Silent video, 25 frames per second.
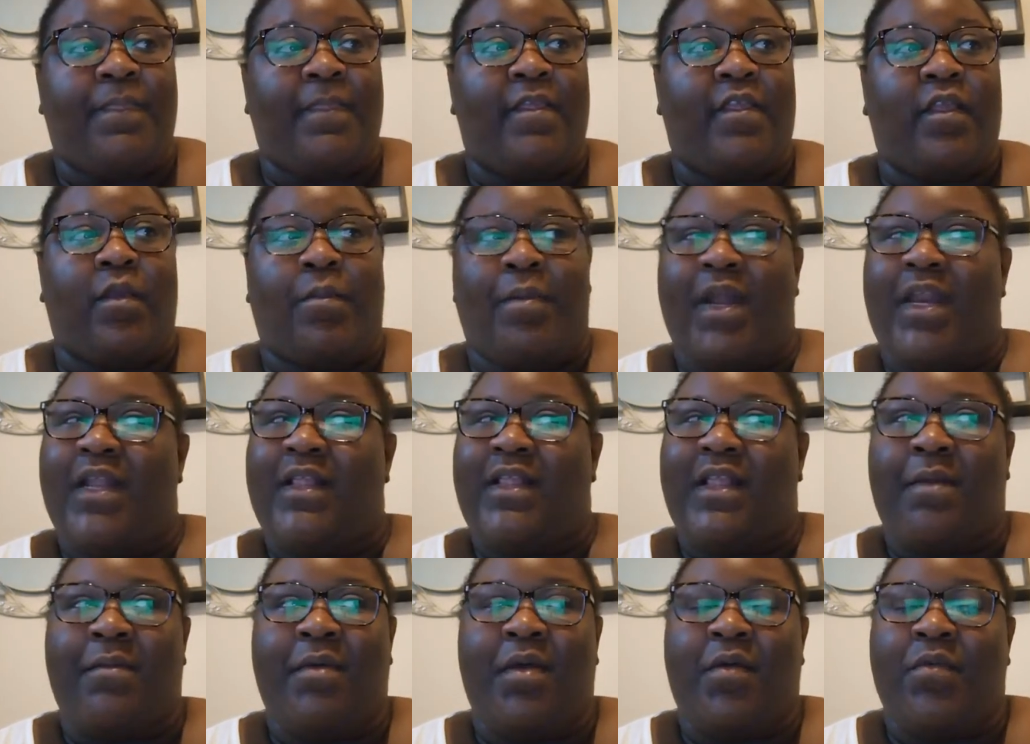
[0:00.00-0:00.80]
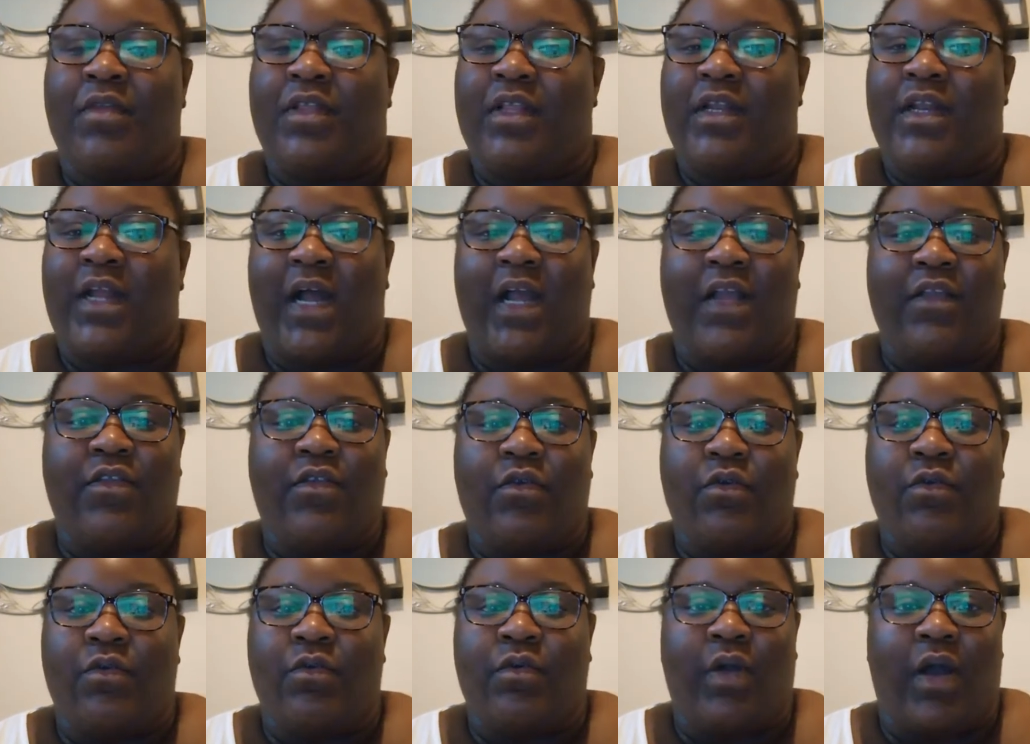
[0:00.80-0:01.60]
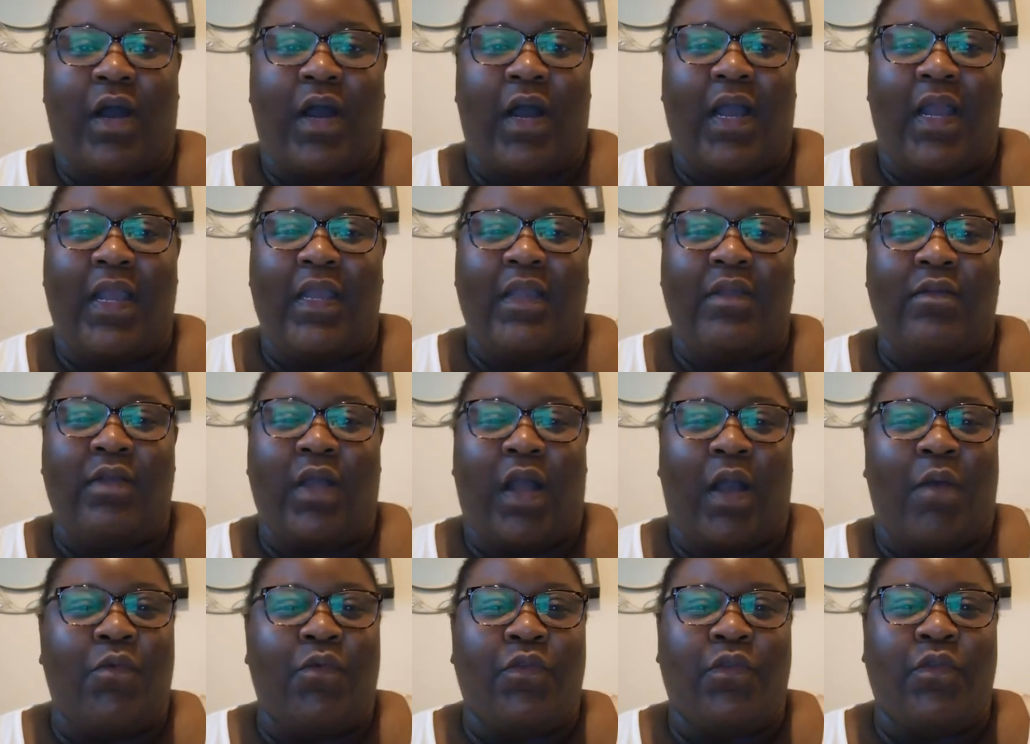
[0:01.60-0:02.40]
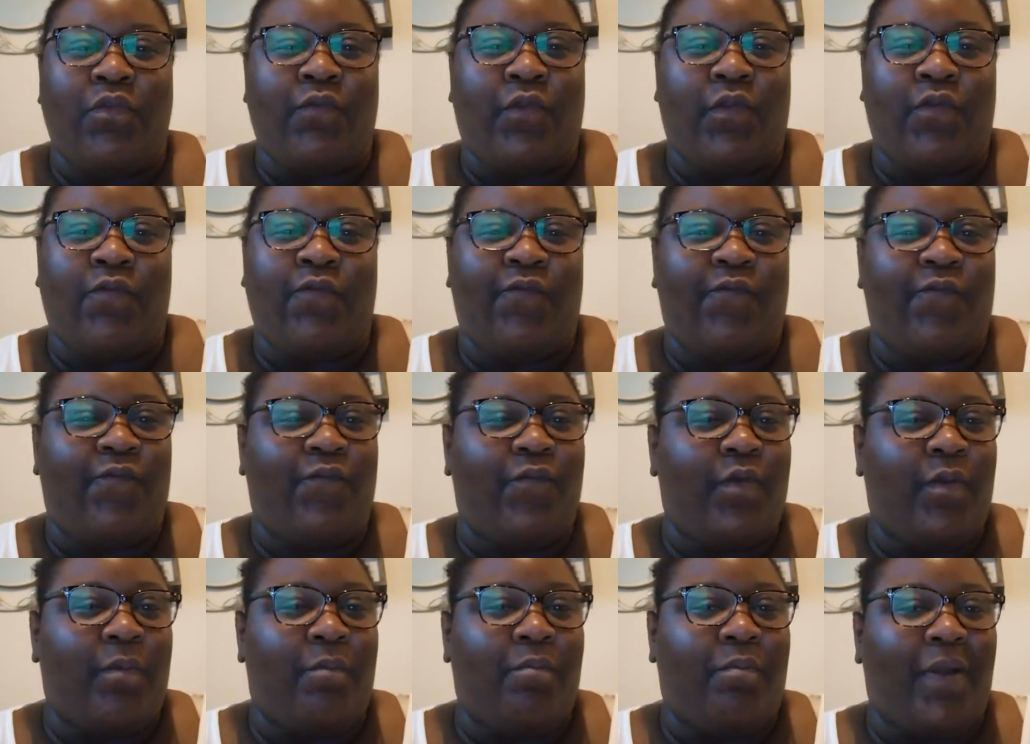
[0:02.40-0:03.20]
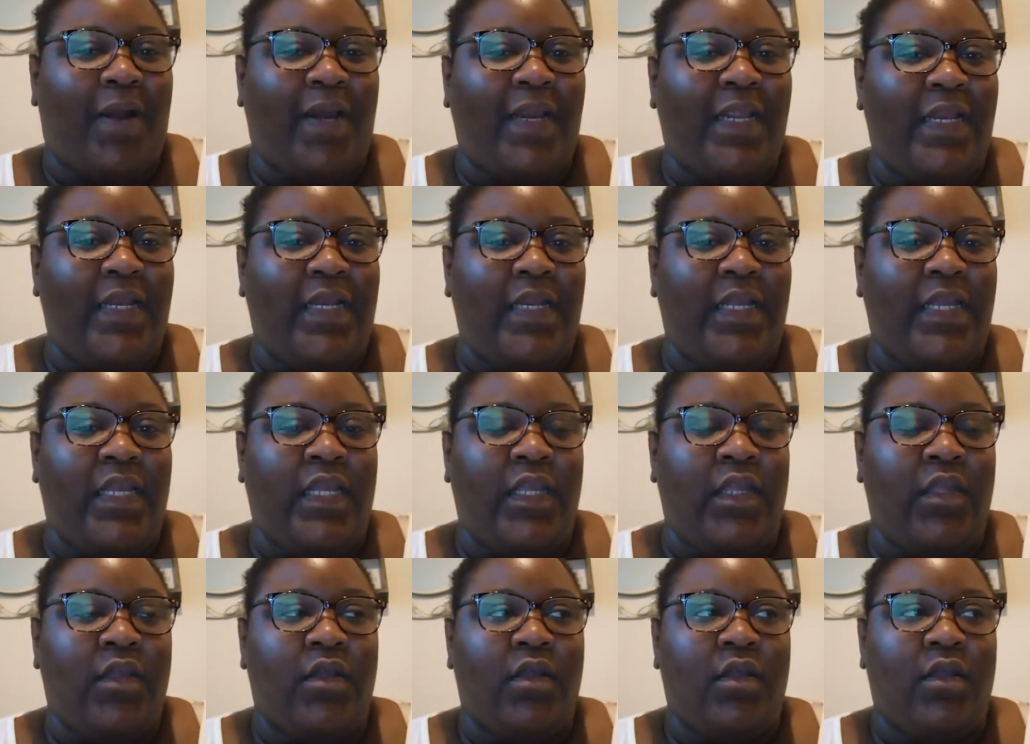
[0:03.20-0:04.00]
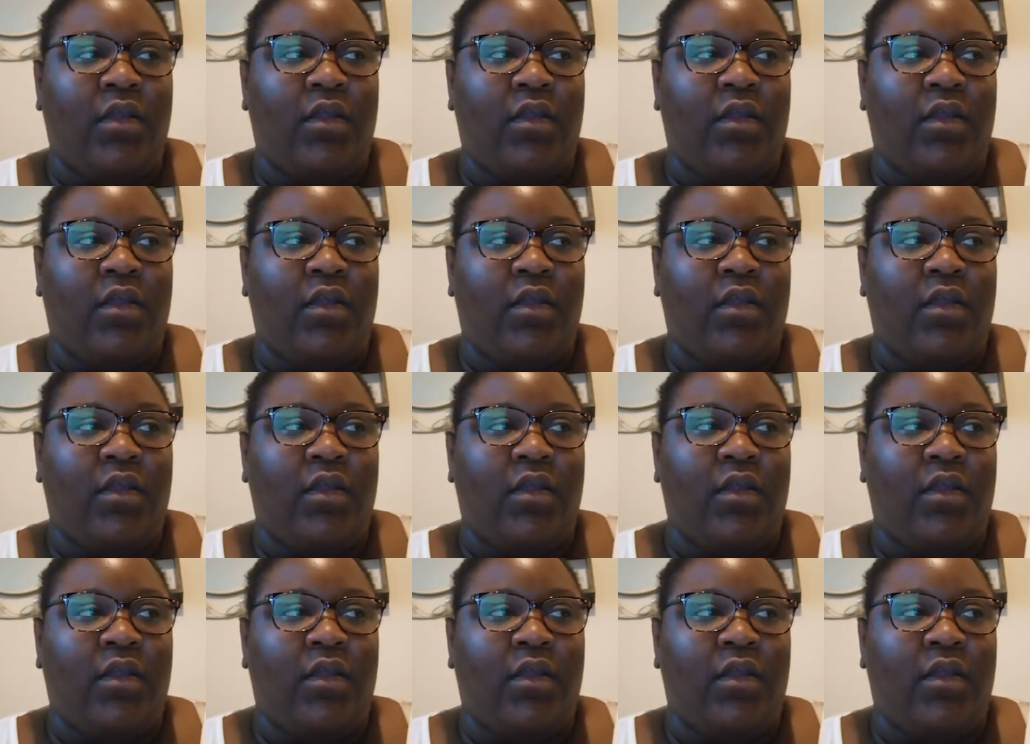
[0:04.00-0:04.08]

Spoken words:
So by the time I was in high school, I hadn't completely